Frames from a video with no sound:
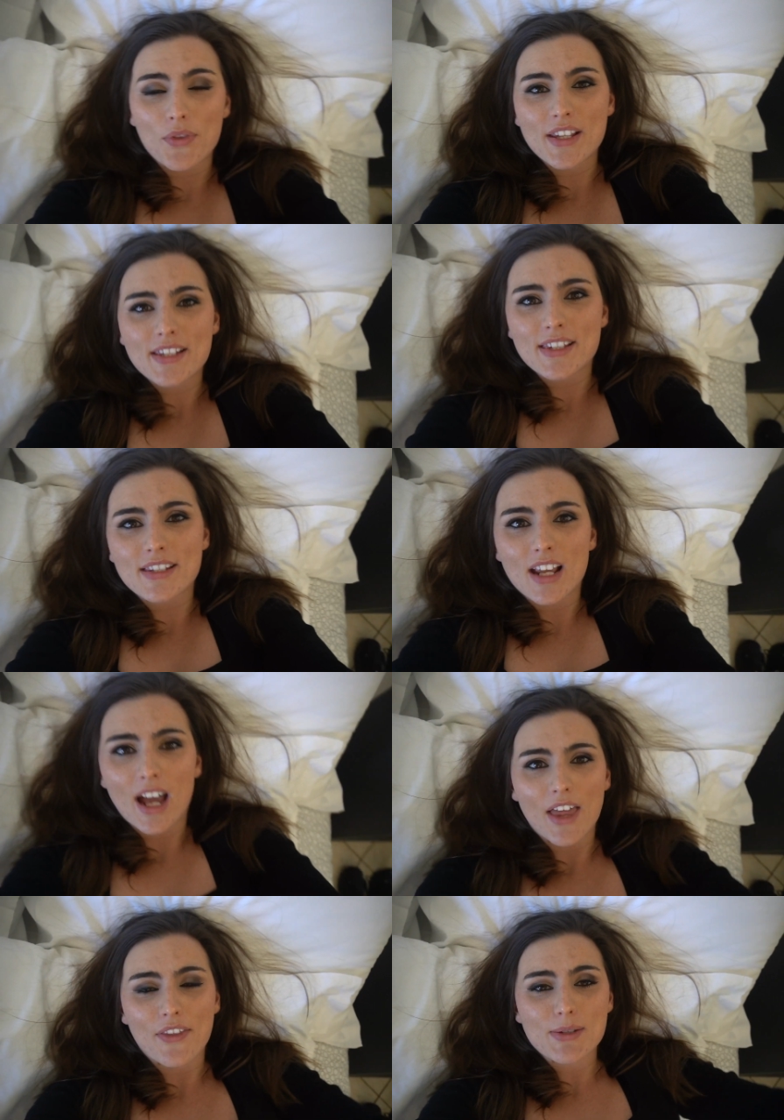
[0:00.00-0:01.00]
At
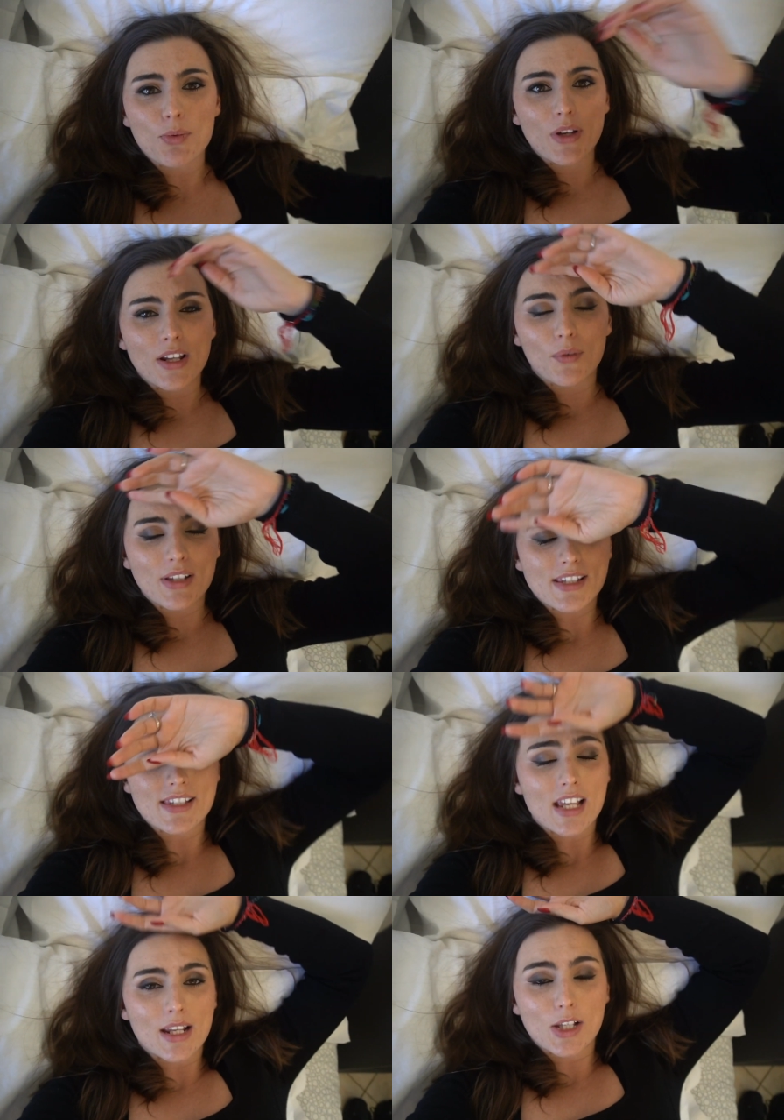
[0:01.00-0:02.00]
this point, it's
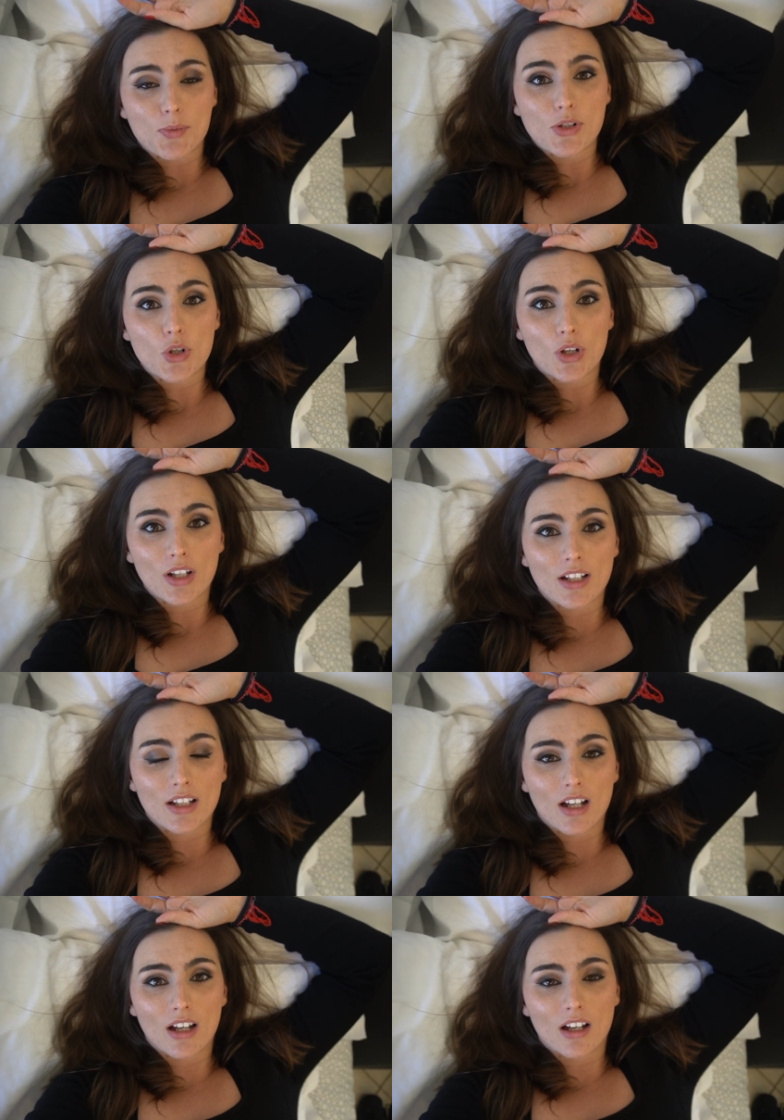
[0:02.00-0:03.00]
insane because we took
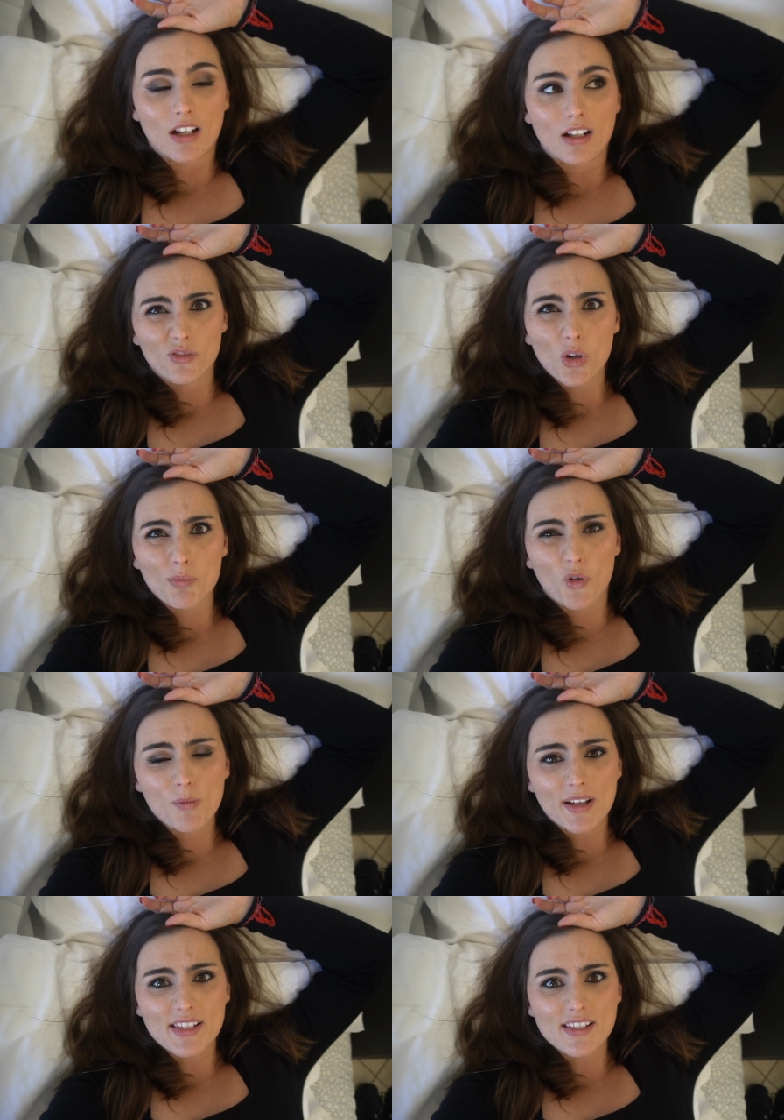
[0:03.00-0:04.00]
four
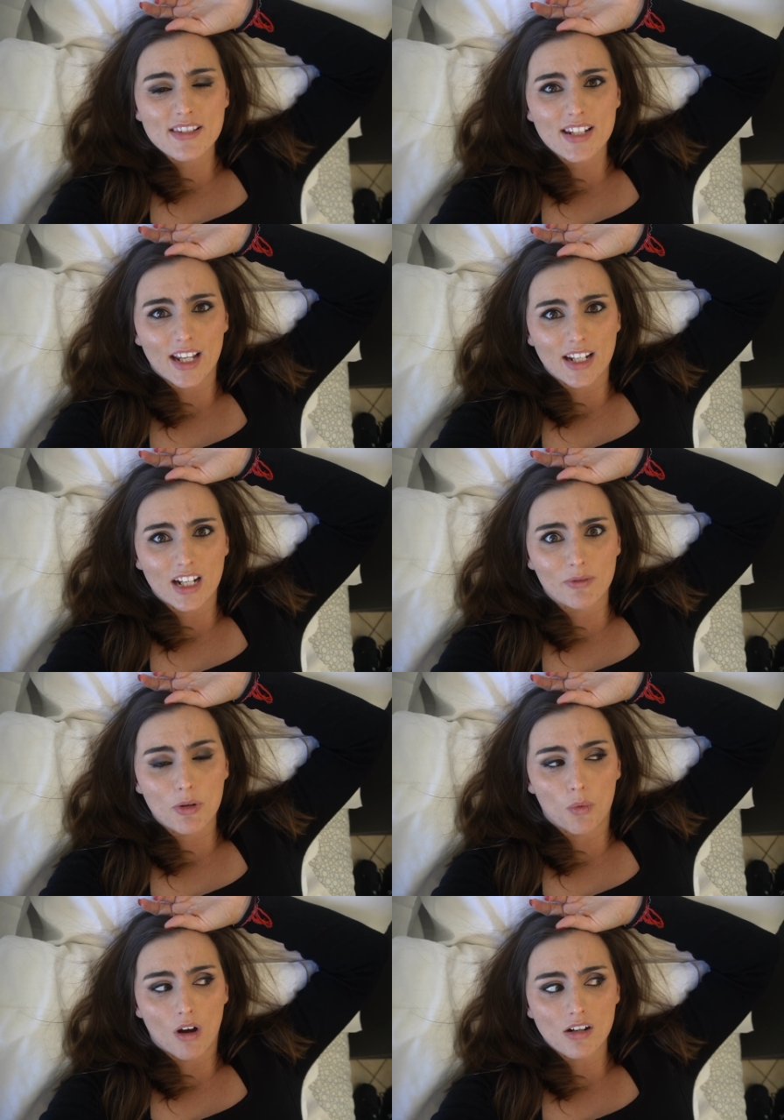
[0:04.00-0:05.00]
buses to get here, then we
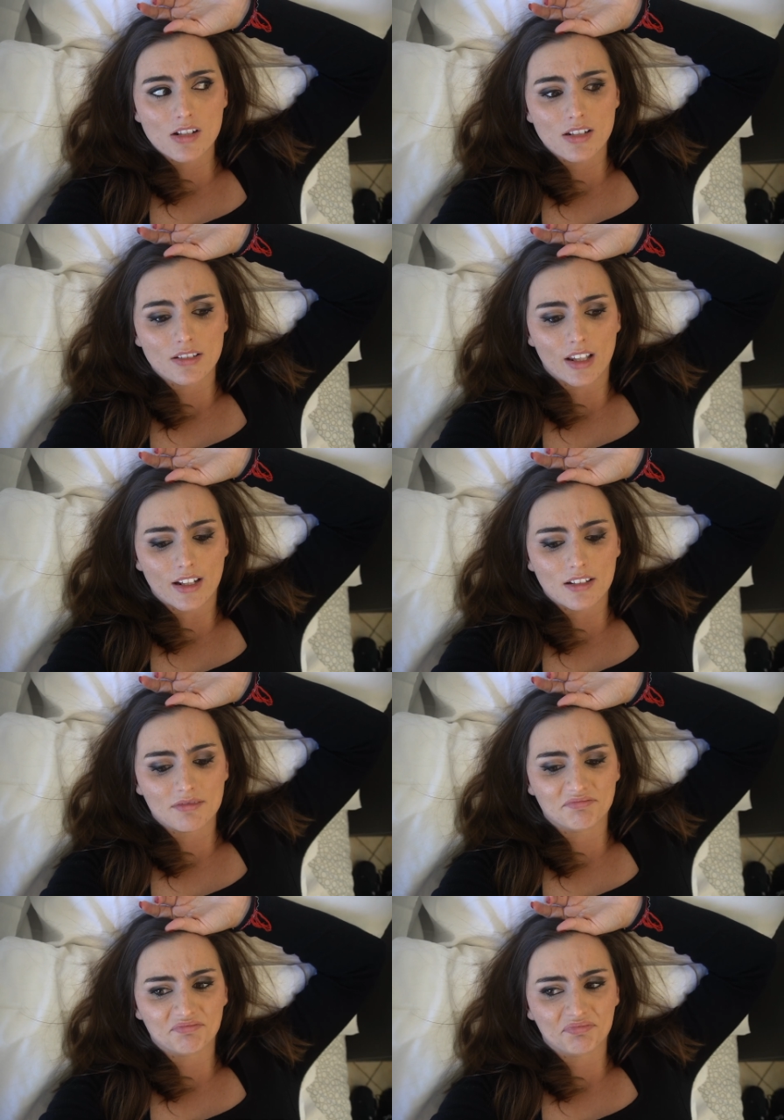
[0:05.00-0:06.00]
walked like
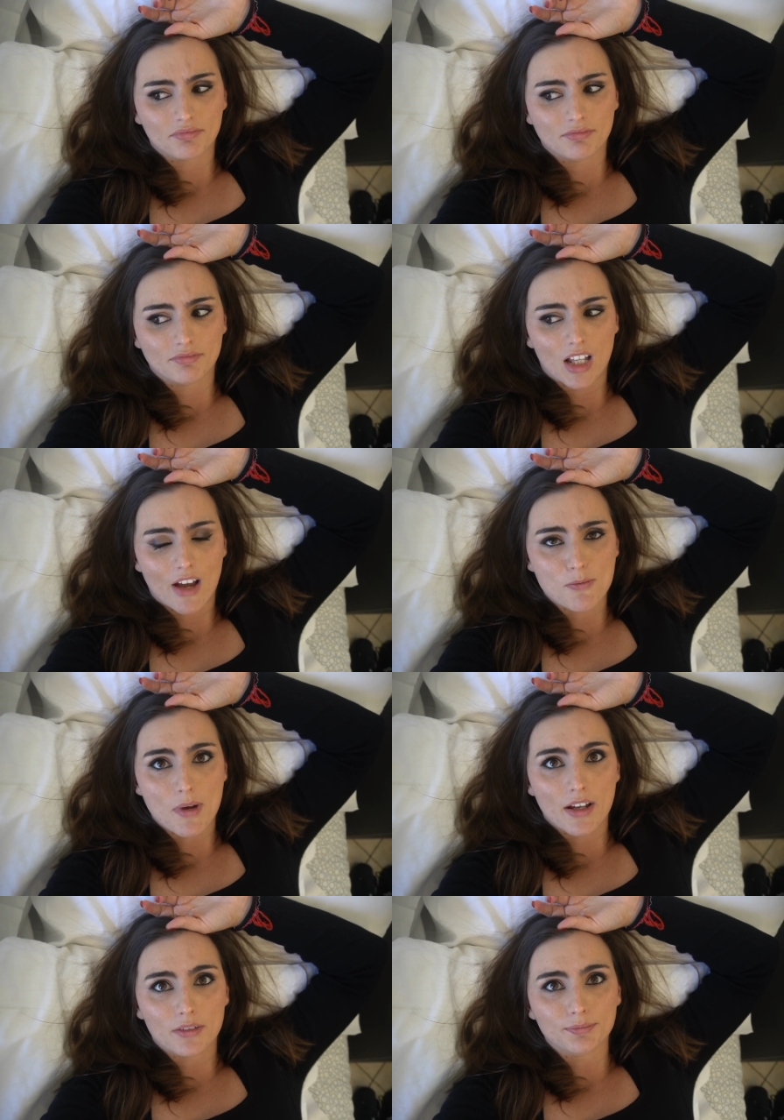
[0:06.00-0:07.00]
half a
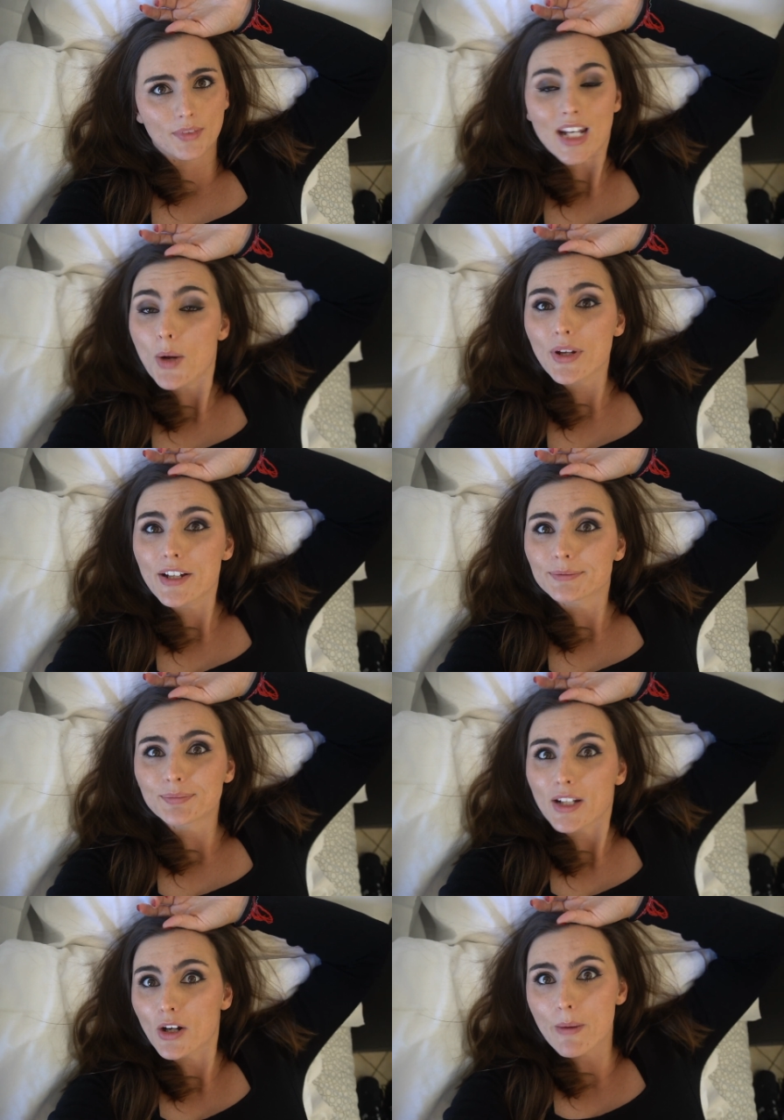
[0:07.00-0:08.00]
mile. And now we're here
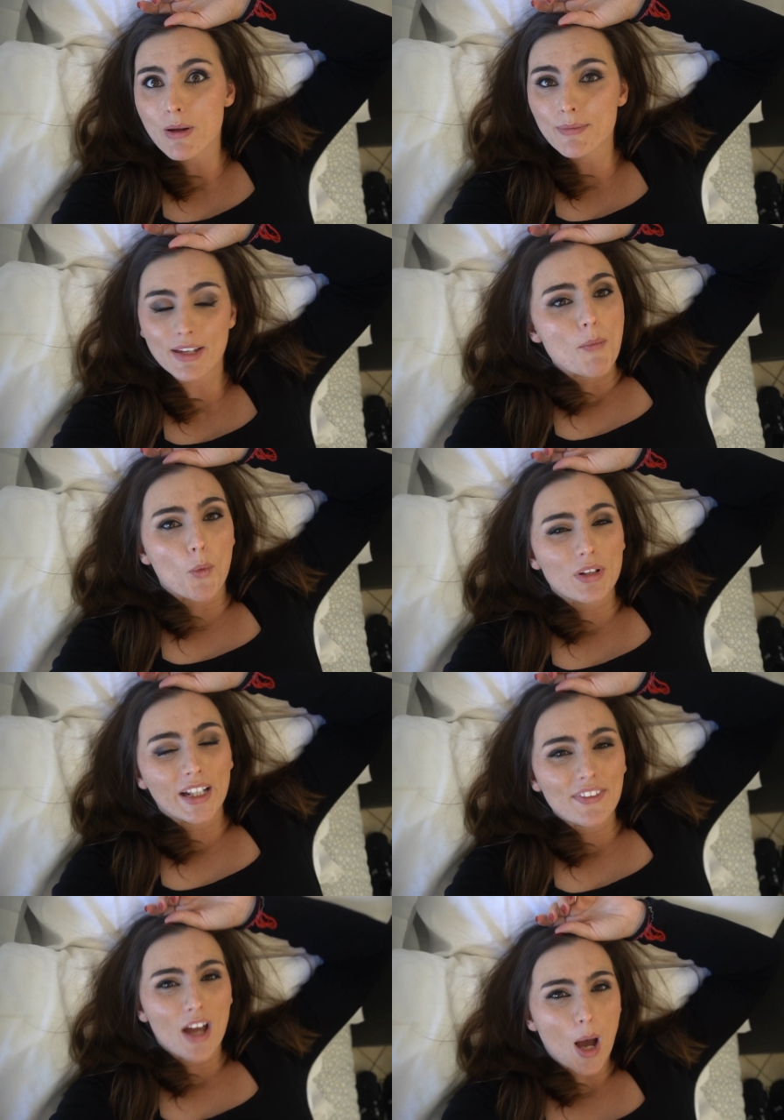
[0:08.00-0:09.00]
in our Airbnb. But we're
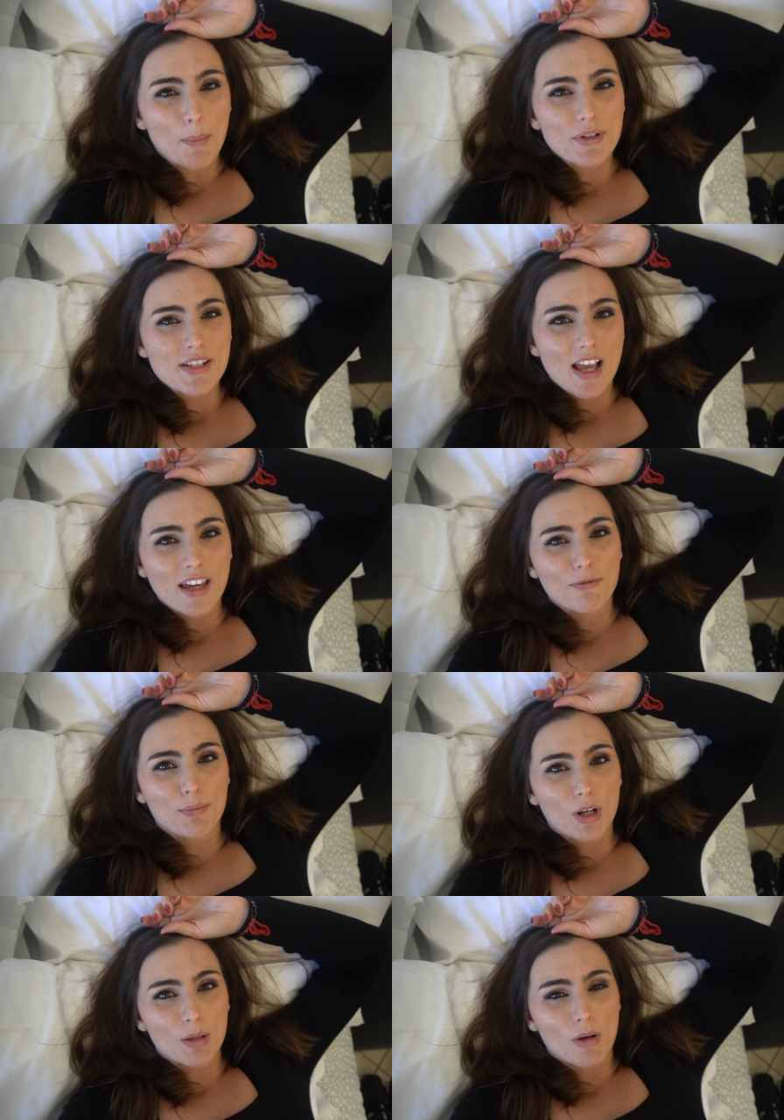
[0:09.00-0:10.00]
like in the upper side of
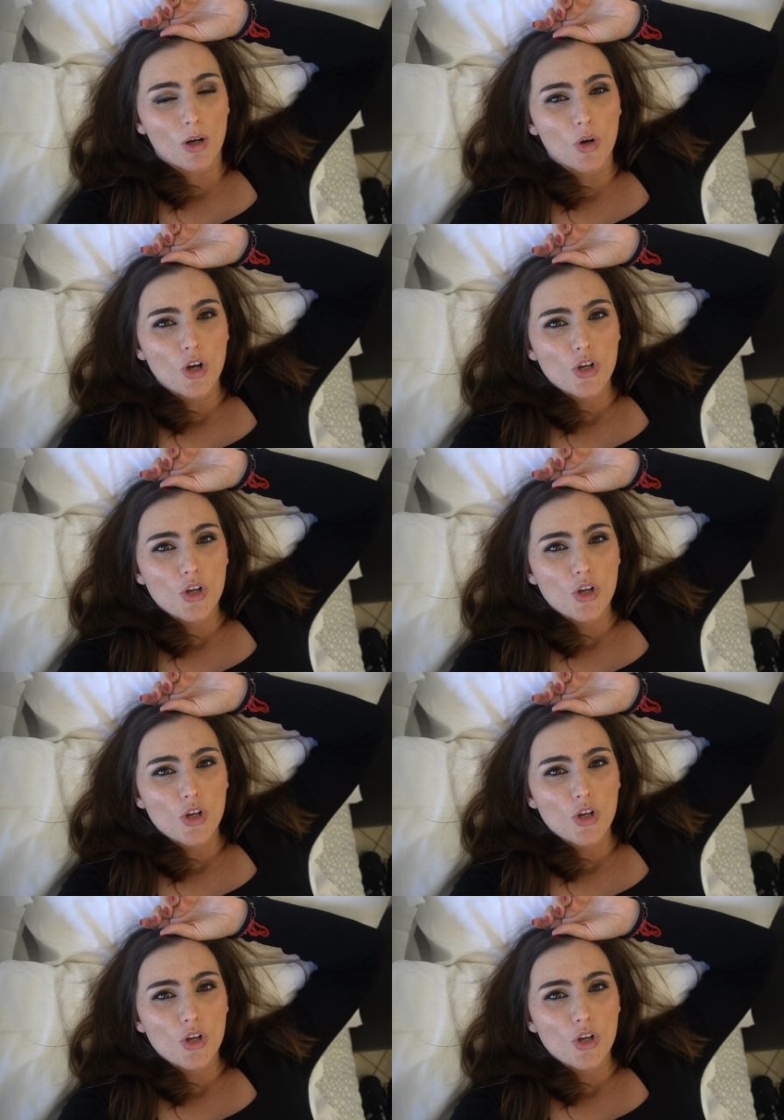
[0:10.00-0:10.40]
Bergamo.